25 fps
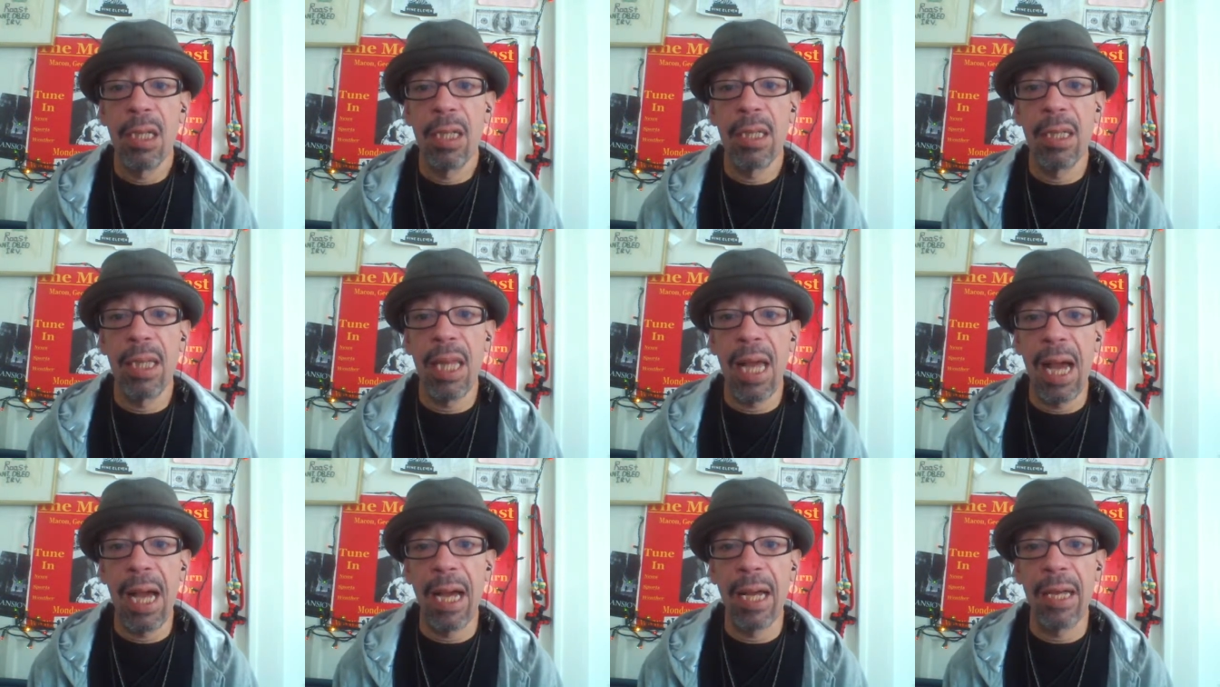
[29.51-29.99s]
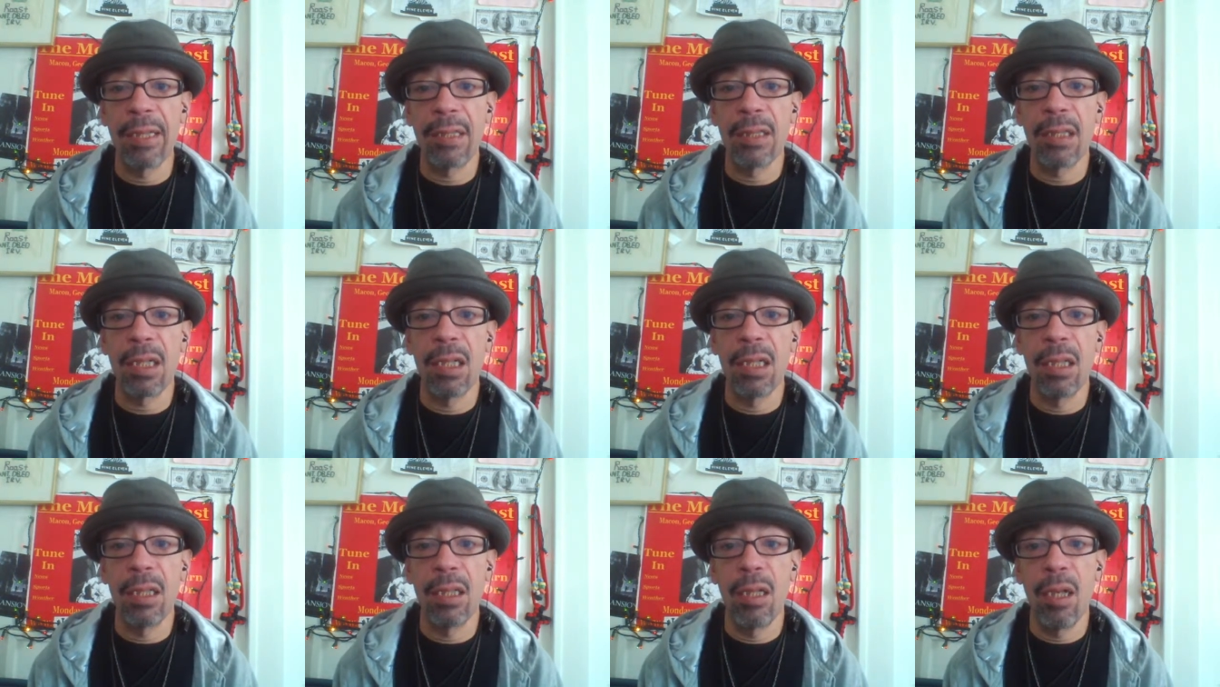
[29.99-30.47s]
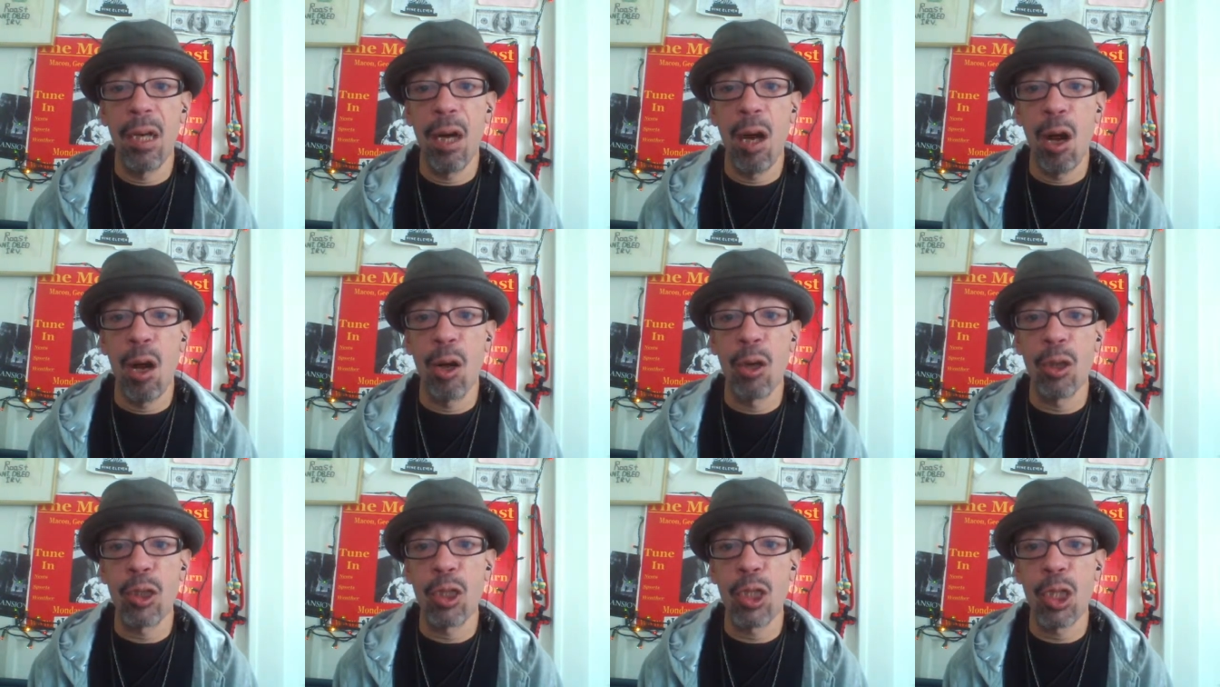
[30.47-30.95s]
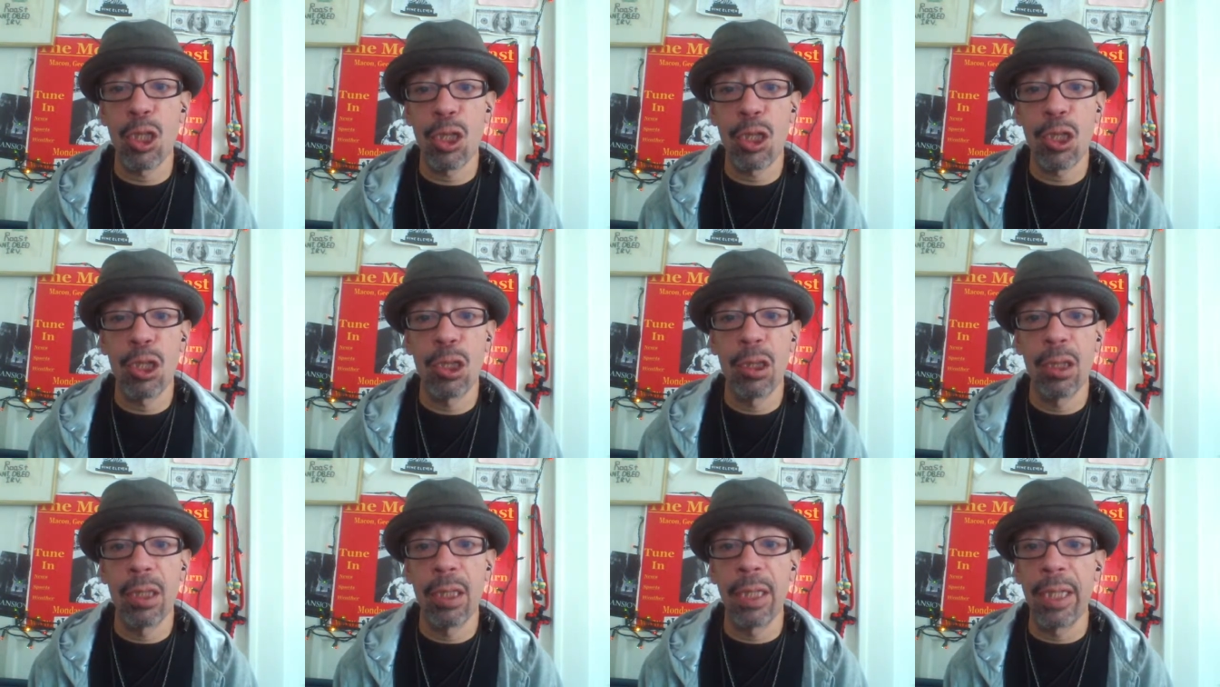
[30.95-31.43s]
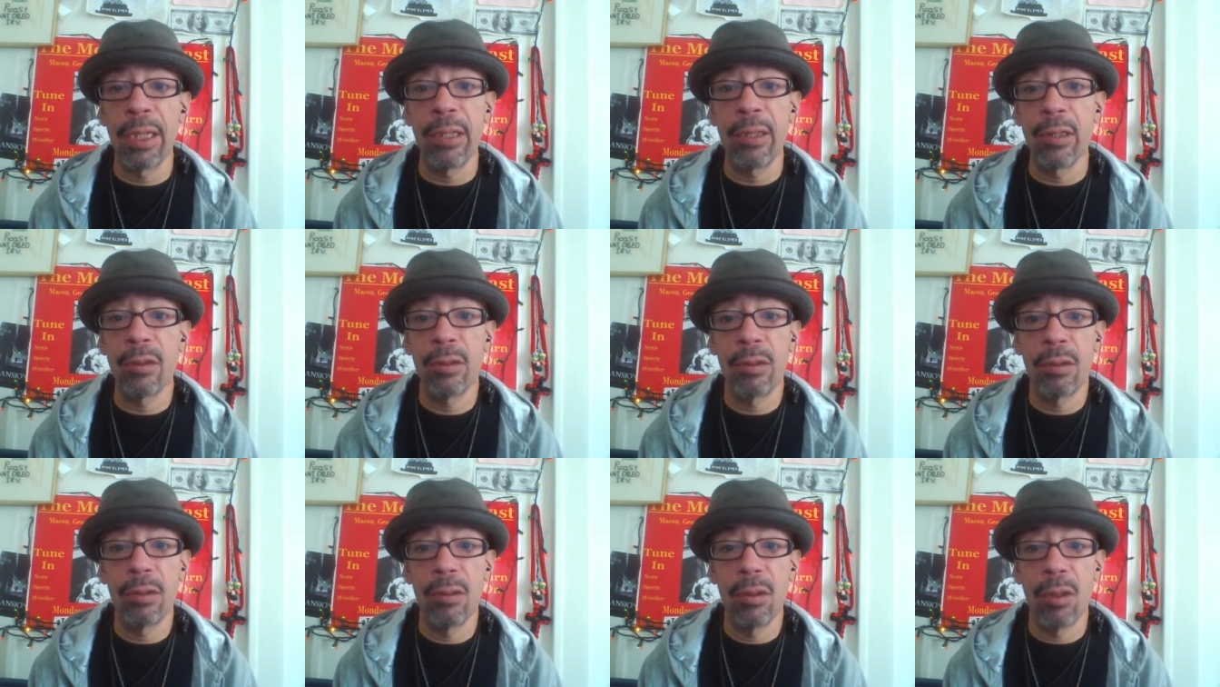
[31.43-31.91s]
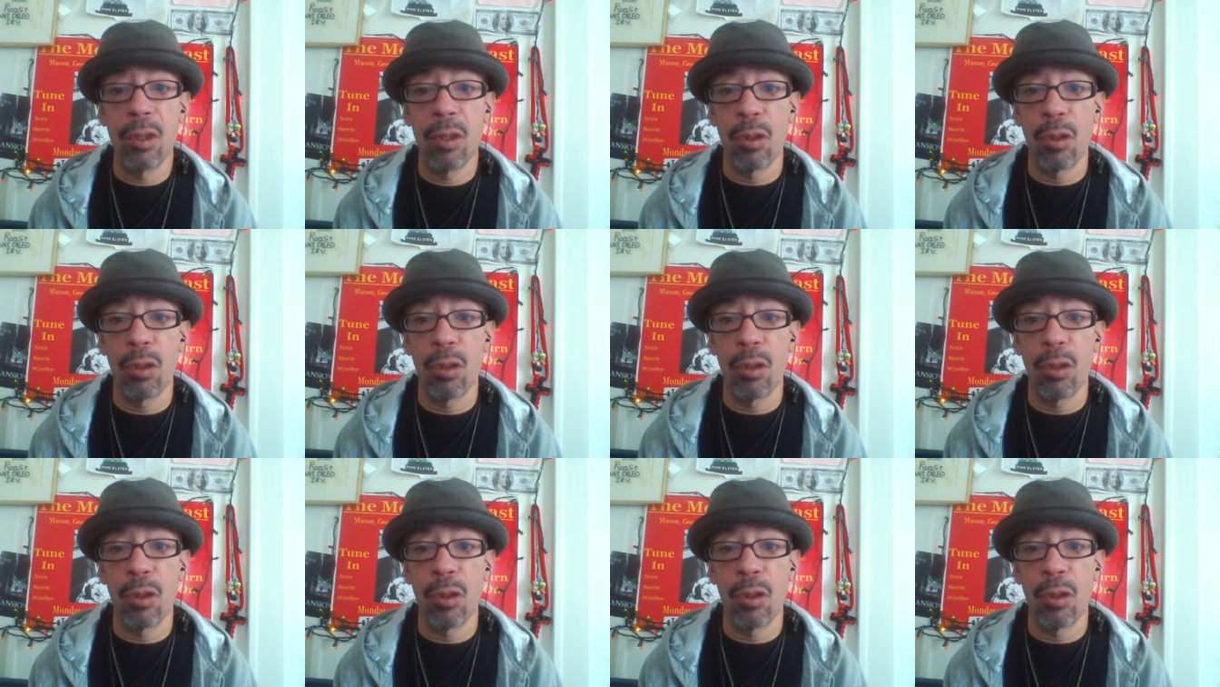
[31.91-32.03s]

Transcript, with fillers: that are just littered